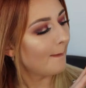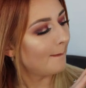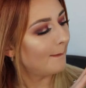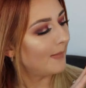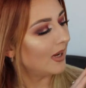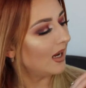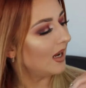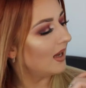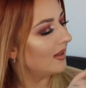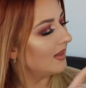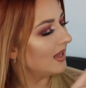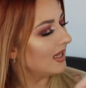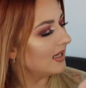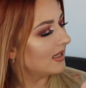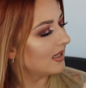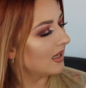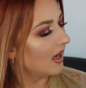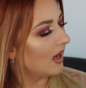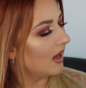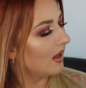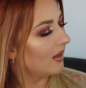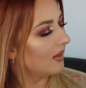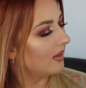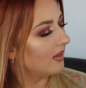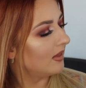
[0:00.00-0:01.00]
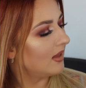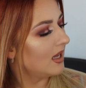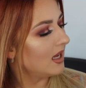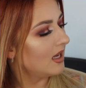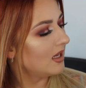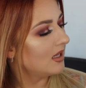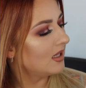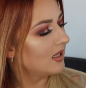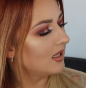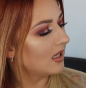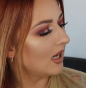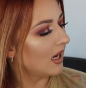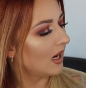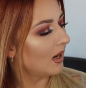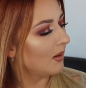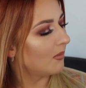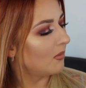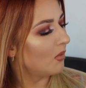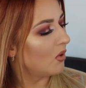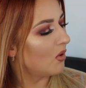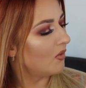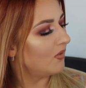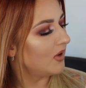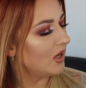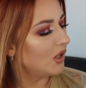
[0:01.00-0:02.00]
but there's this like
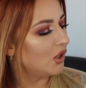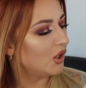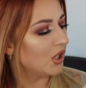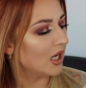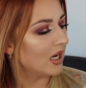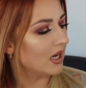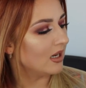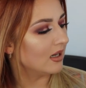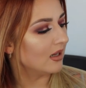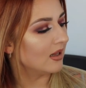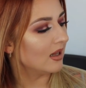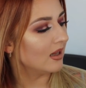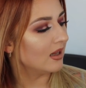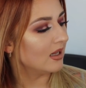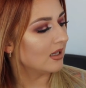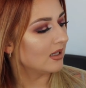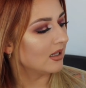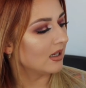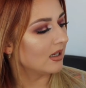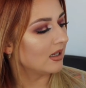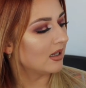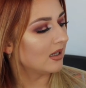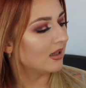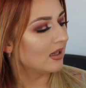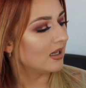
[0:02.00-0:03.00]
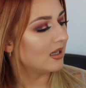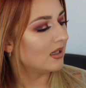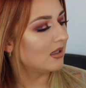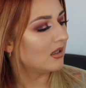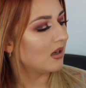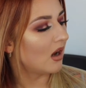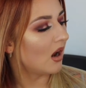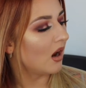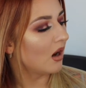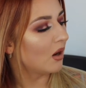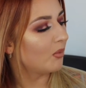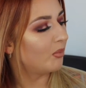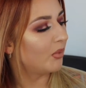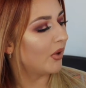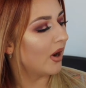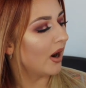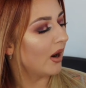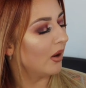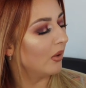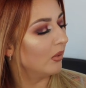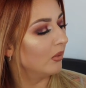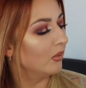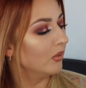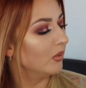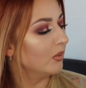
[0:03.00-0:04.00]
mauvey shade, and then there's like this dark
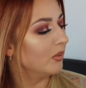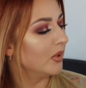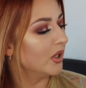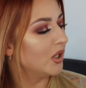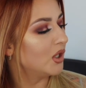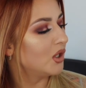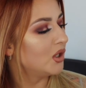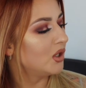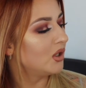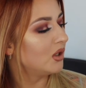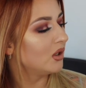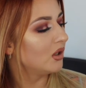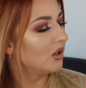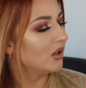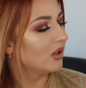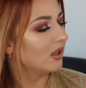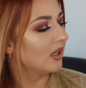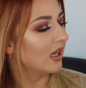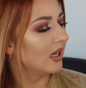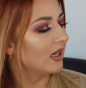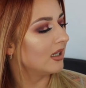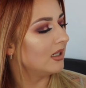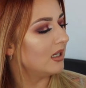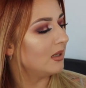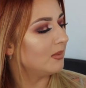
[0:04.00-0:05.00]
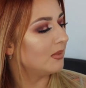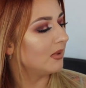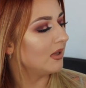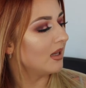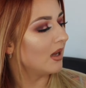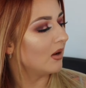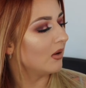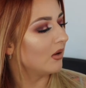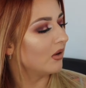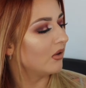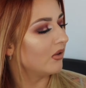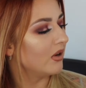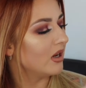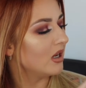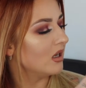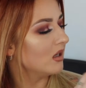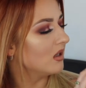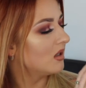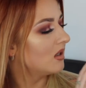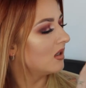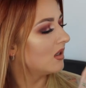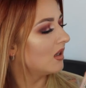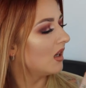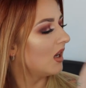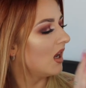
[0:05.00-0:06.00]
brown which could like deepen the outer
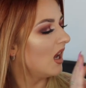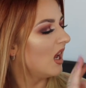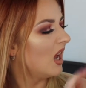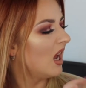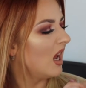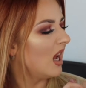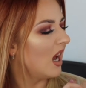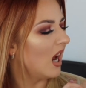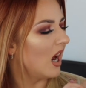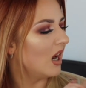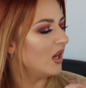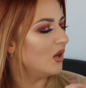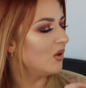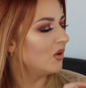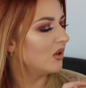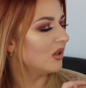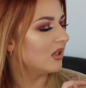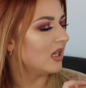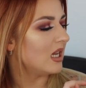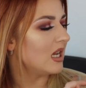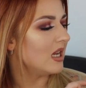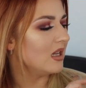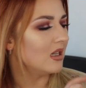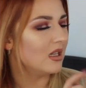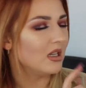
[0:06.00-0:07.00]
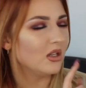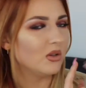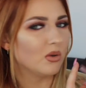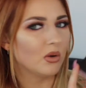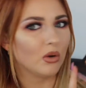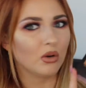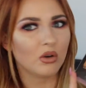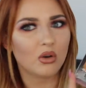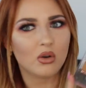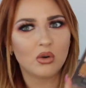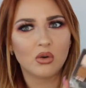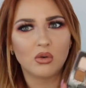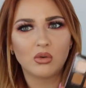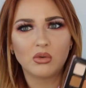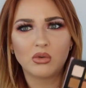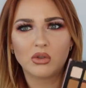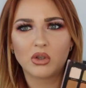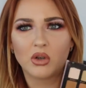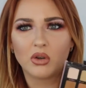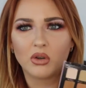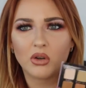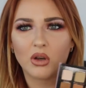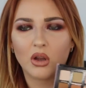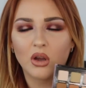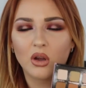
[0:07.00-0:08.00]
crease, and you could easily do a cool
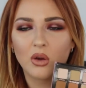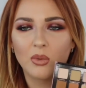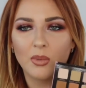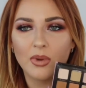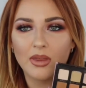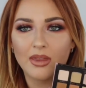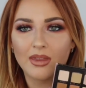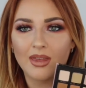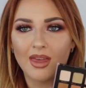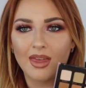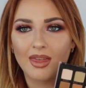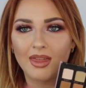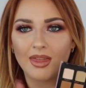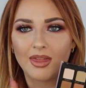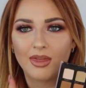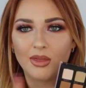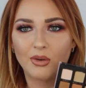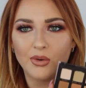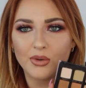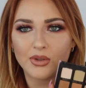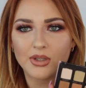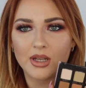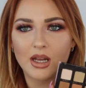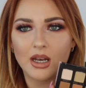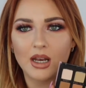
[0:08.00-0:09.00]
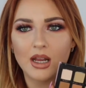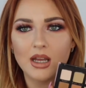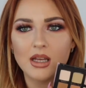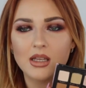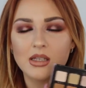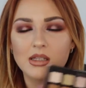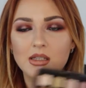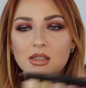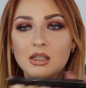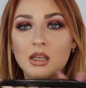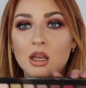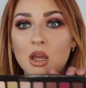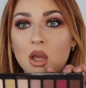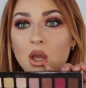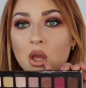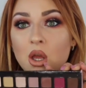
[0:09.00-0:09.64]
tone look with those colours.